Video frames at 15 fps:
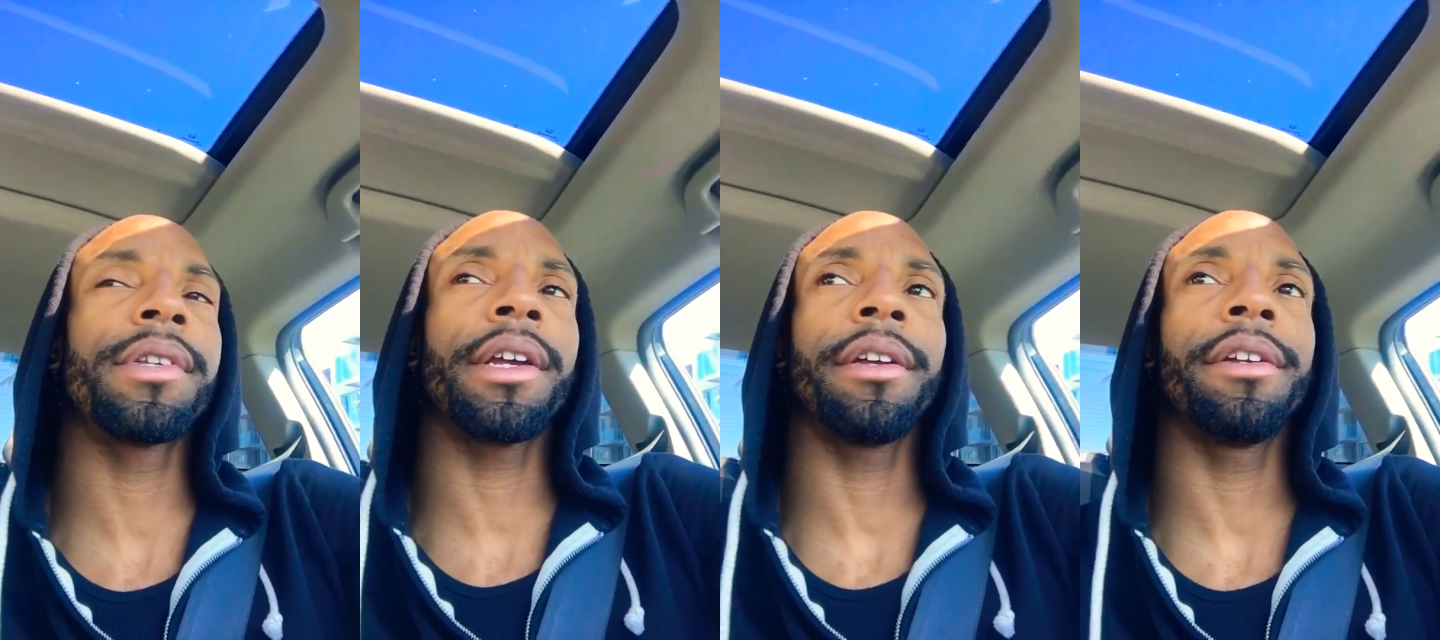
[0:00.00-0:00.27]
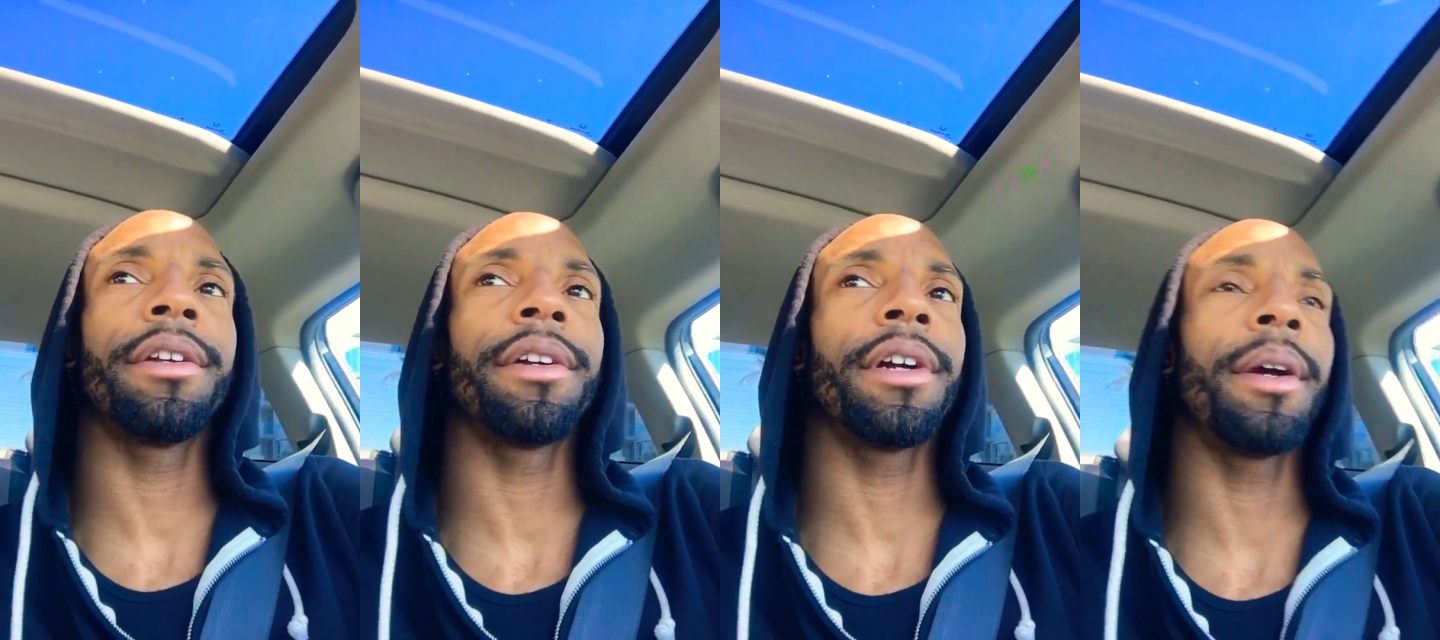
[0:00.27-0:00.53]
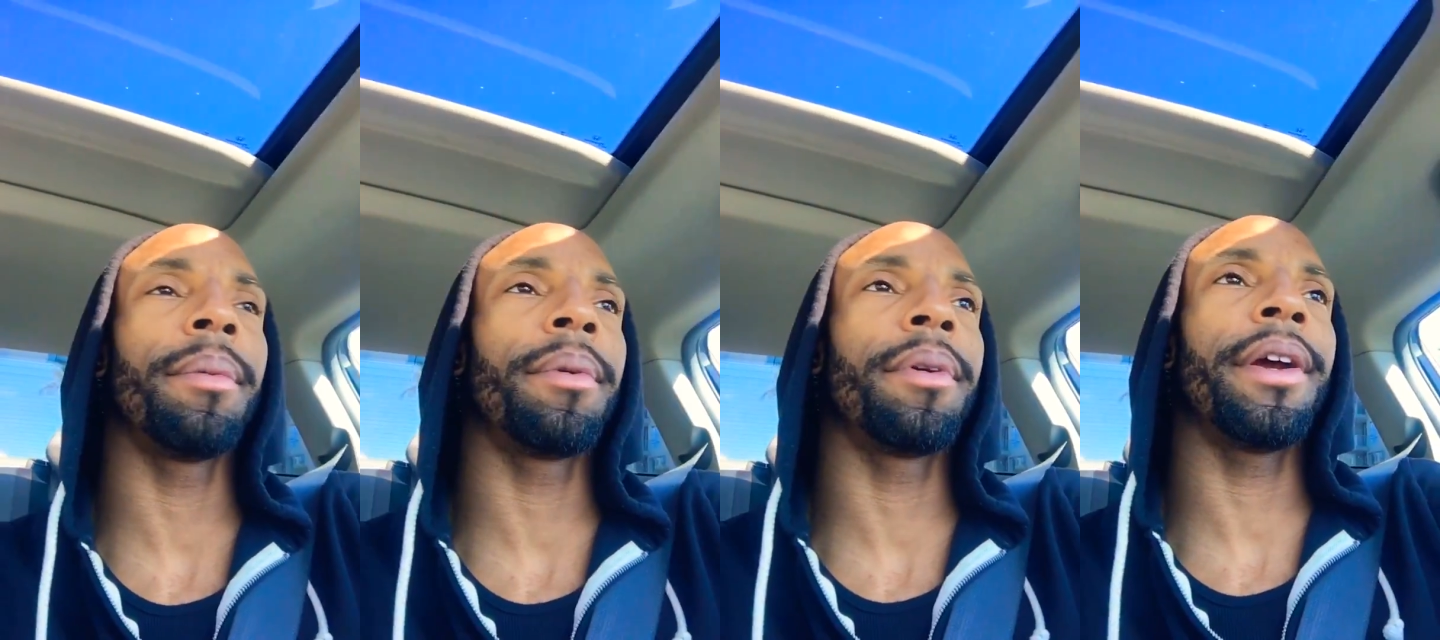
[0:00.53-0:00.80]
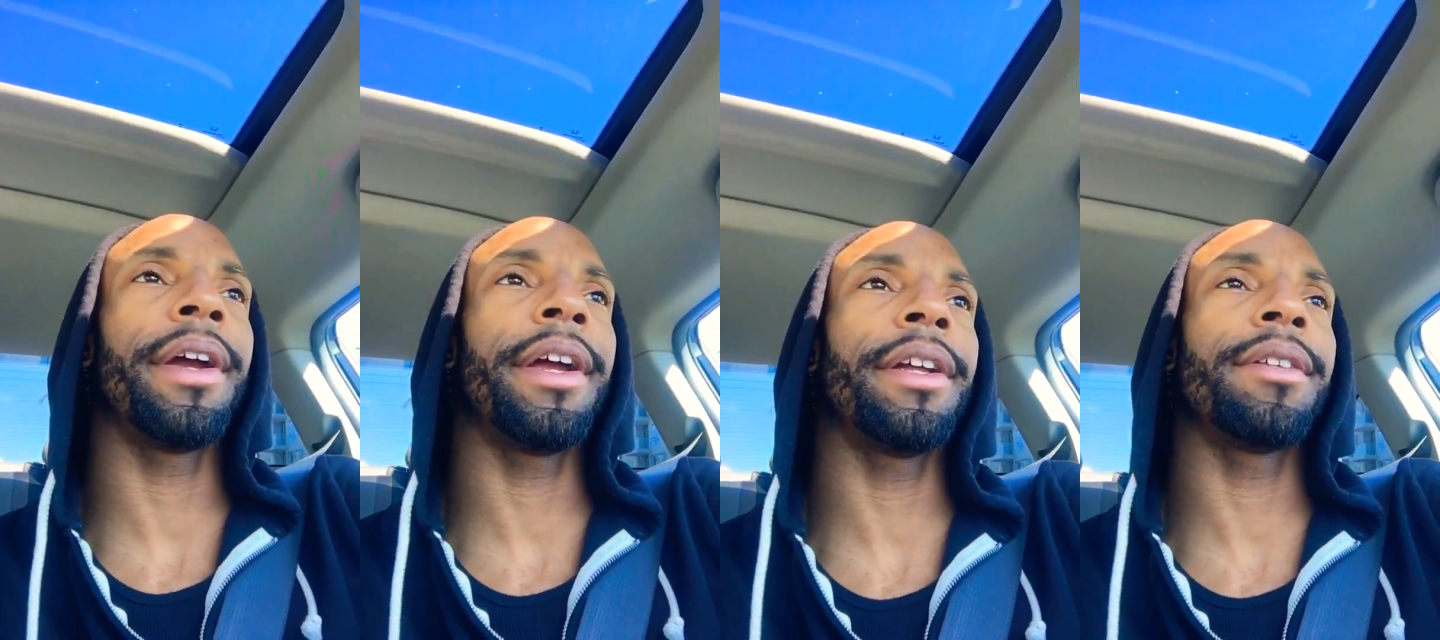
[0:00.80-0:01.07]
cellular
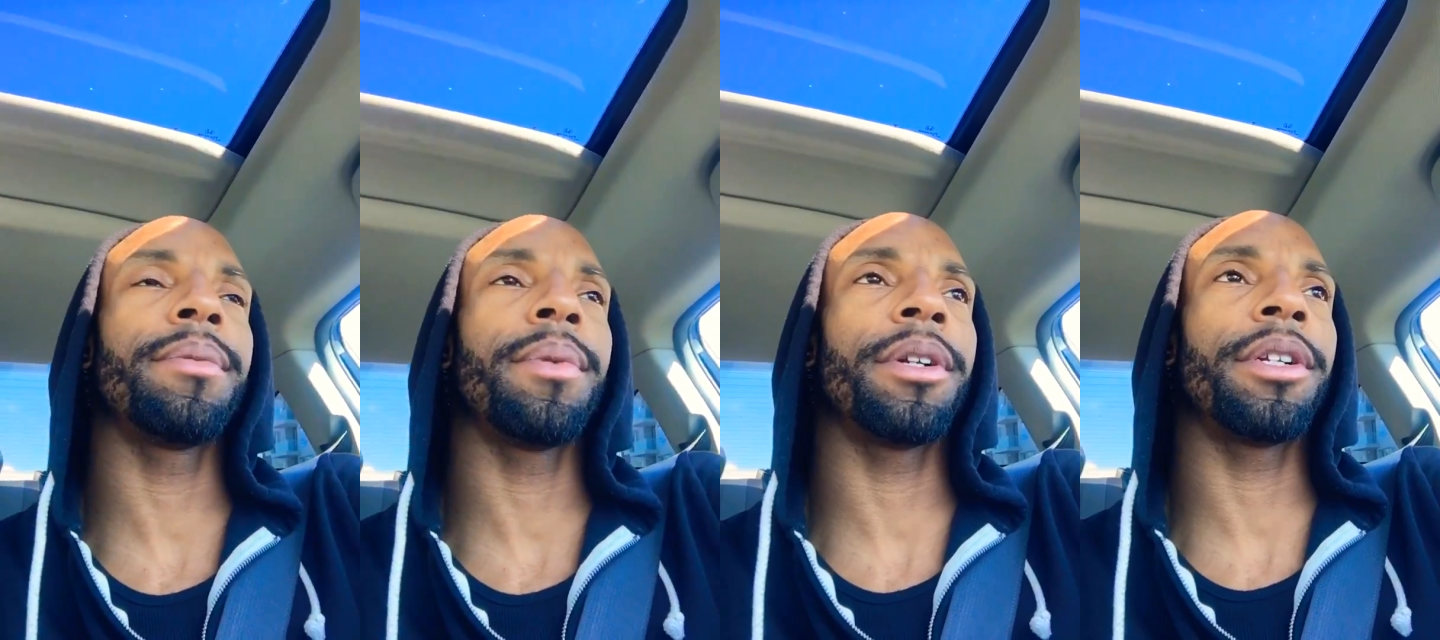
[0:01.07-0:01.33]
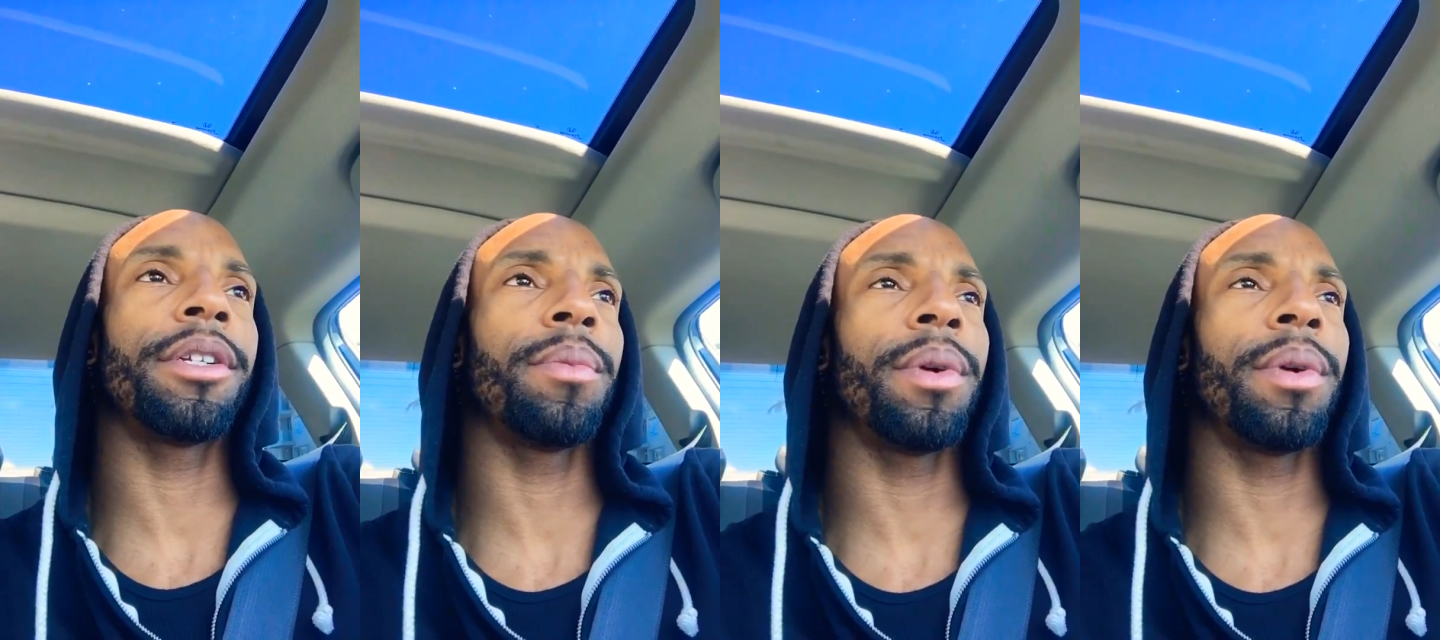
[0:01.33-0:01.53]
upgrades, what,